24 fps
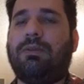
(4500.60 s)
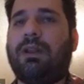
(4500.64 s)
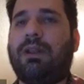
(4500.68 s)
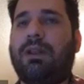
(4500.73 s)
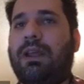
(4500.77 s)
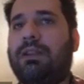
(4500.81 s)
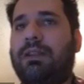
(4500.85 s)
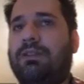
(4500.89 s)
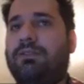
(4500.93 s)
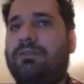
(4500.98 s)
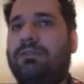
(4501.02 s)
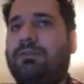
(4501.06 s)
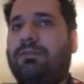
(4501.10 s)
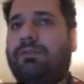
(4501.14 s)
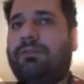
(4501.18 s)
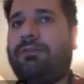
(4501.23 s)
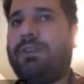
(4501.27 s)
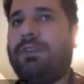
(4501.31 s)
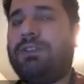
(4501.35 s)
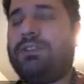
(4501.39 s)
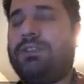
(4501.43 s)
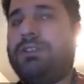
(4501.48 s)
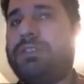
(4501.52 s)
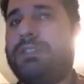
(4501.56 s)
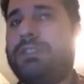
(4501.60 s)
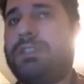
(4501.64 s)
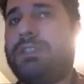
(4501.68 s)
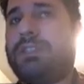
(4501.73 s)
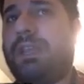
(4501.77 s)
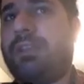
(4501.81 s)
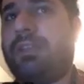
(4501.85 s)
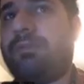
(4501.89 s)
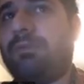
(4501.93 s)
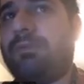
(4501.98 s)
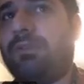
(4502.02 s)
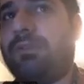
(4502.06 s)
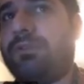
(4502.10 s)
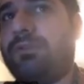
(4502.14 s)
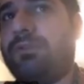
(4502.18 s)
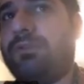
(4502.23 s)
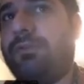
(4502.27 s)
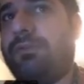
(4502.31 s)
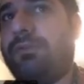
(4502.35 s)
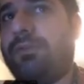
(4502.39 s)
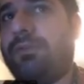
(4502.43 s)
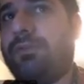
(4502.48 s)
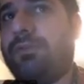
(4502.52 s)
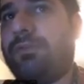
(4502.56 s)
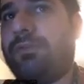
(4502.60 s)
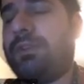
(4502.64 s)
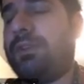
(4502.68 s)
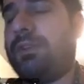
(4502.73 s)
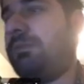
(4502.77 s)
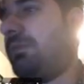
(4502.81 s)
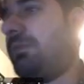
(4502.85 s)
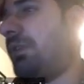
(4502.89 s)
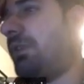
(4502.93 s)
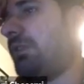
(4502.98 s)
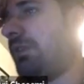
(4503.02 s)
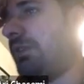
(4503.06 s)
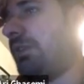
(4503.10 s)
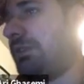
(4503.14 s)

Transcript: planning to finish this class by 2:15, but I